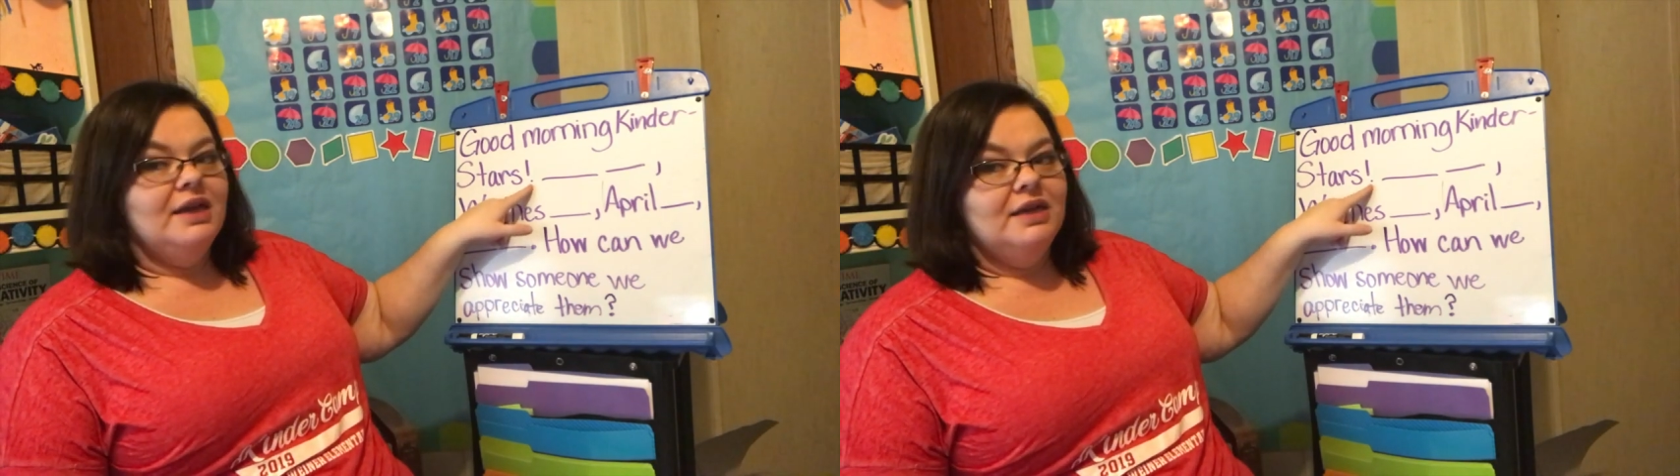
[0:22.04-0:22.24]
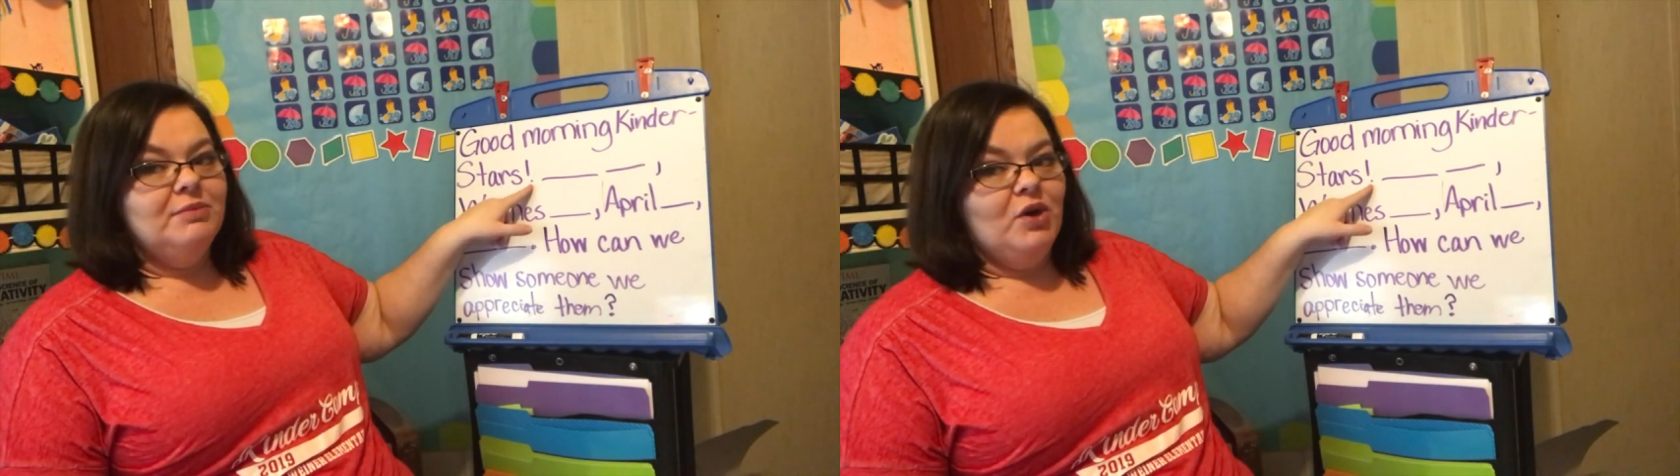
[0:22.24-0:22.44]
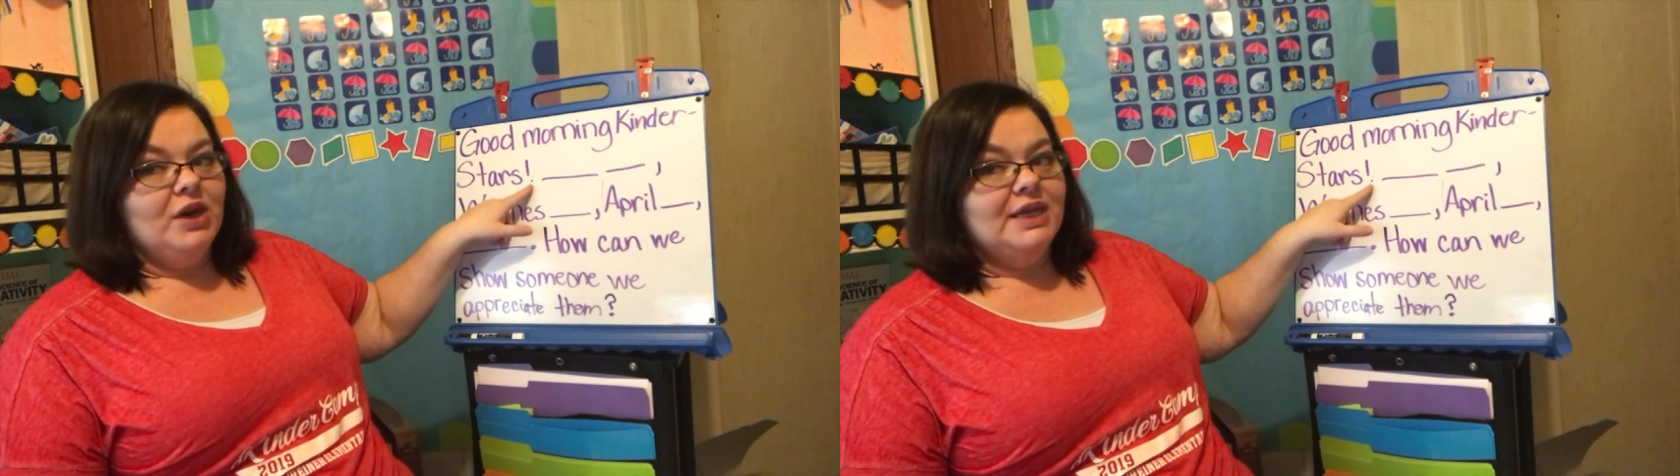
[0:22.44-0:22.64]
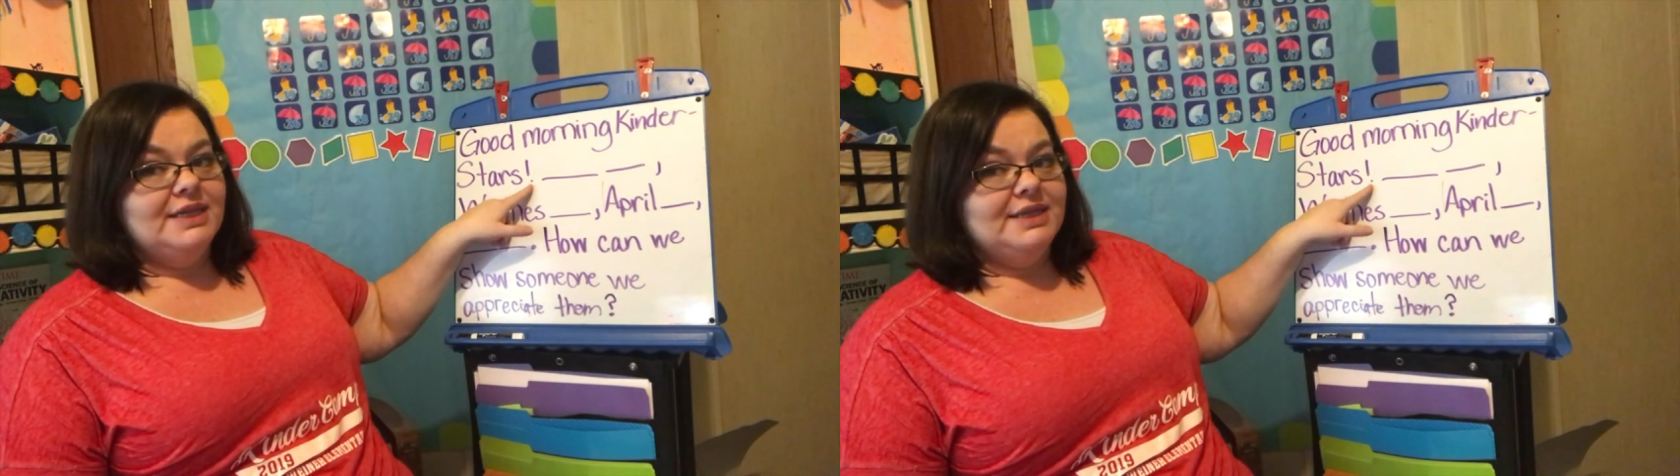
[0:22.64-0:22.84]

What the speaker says: end mark is